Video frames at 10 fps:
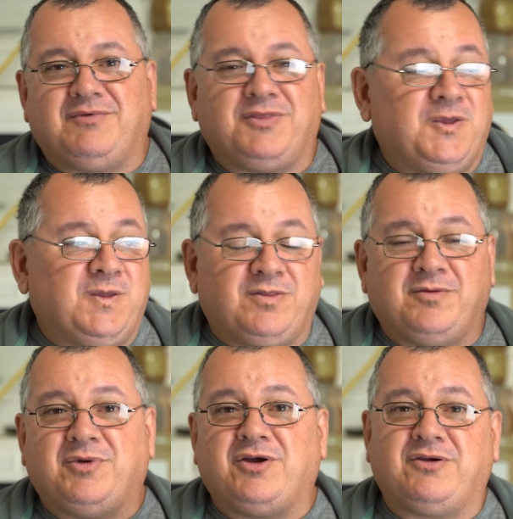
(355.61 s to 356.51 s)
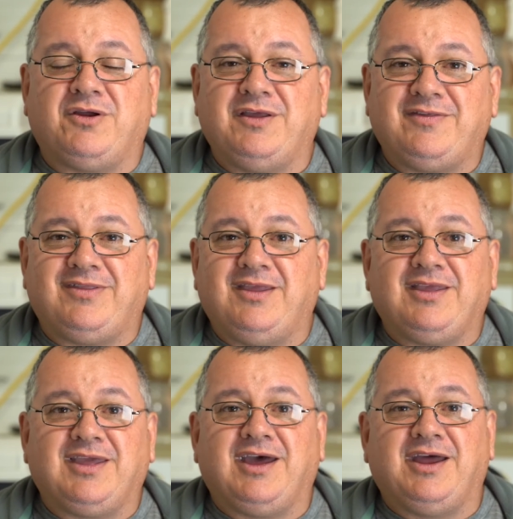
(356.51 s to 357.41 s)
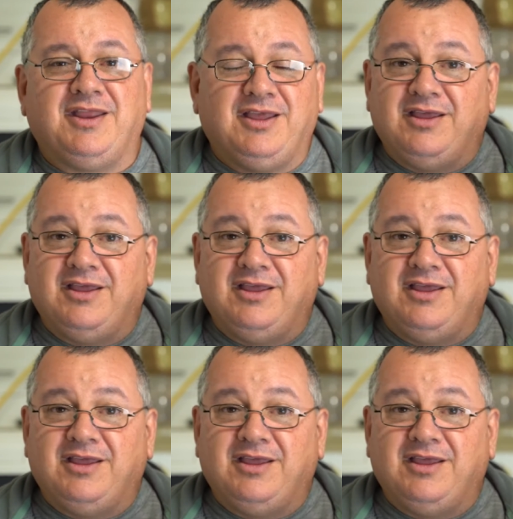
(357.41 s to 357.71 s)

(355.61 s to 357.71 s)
I think it's a micro SD card.